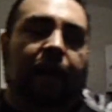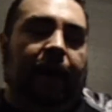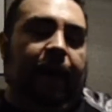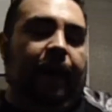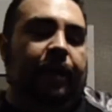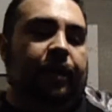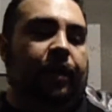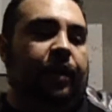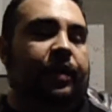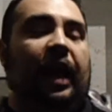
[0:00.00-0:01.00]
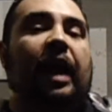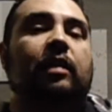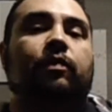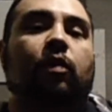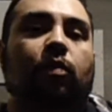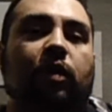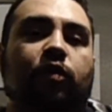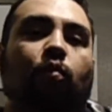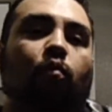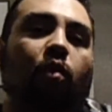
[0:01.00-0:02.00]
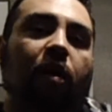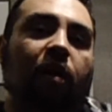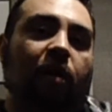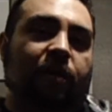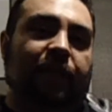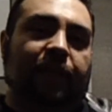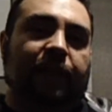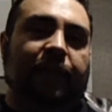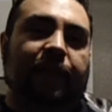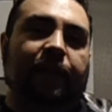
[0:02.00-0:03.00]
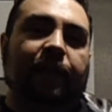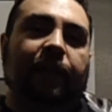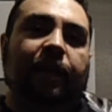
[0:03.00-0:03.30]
And the Hasbro ones were articulated.